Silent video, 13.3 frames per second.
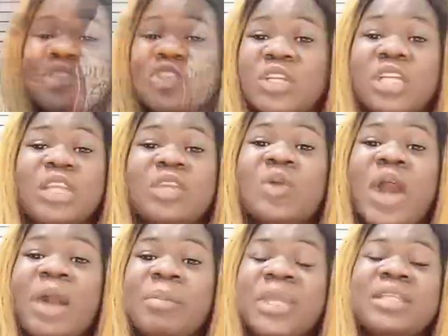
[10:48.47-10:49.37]
each other. They know
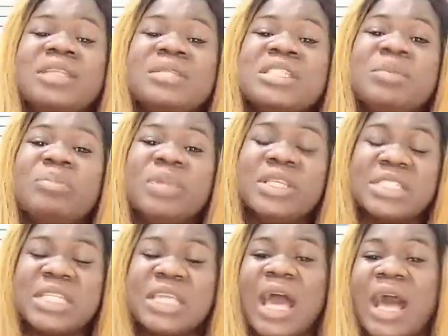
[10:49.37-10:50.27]
how many
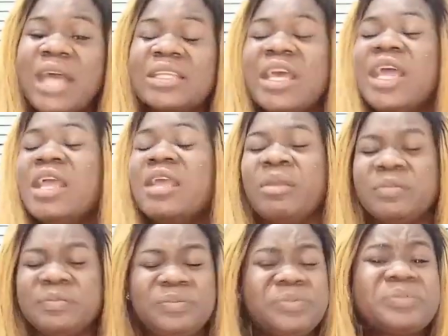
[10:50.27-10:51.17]
siblings they had,
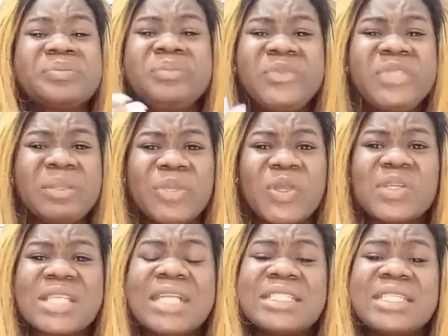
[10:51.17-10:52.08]

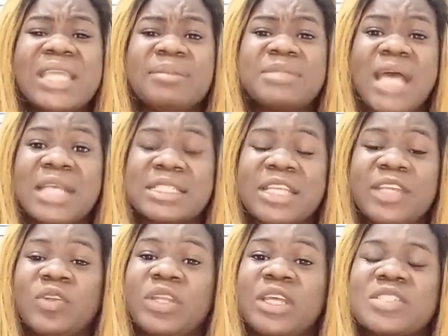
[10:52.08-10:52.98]
because Auntie kept
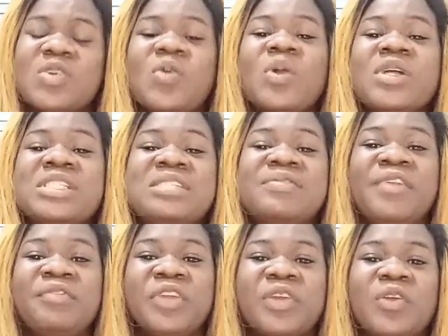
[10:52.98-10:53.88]
asking others, what's his
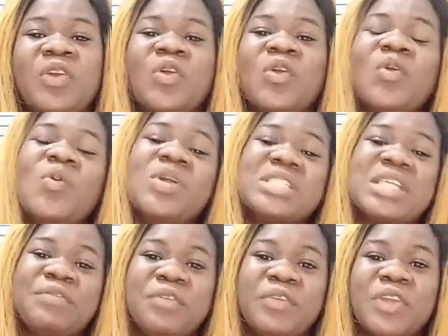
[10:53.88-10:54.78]
favorite color, or what's
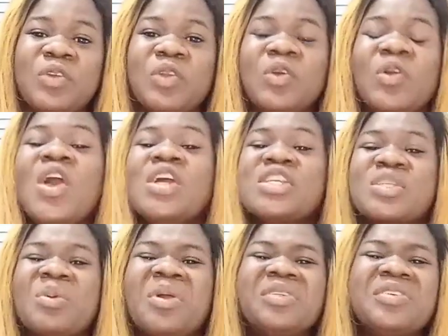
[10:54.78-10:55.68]
her favorite color.
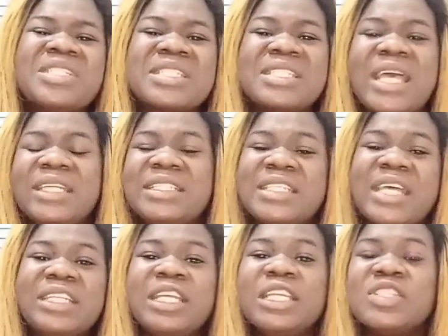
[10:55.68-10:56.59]
So all those tiny
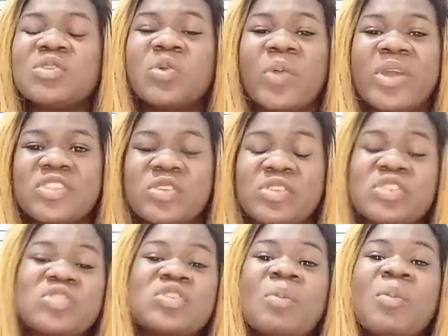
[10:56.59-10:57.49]
little questions
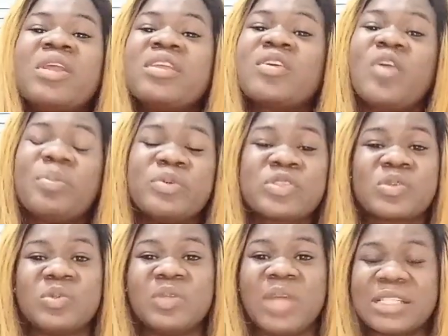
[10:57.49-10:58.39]
some other couples
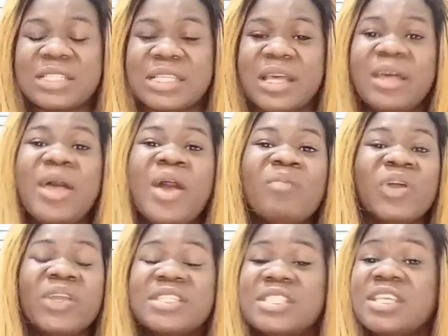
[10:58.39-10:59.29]
couldn't answer,
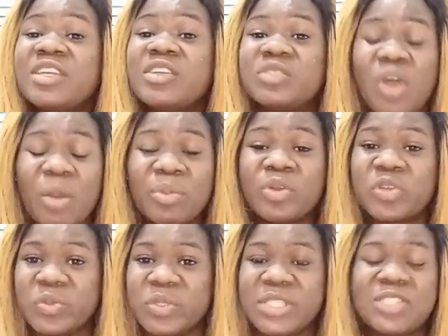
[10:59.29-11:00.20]
but you see double
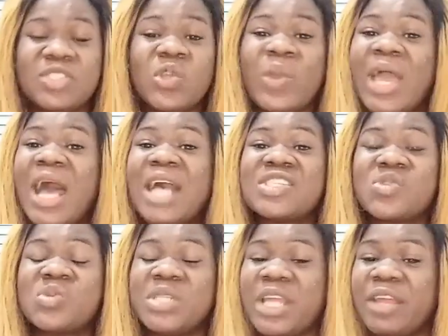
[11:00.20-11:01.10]
Chris, they were answering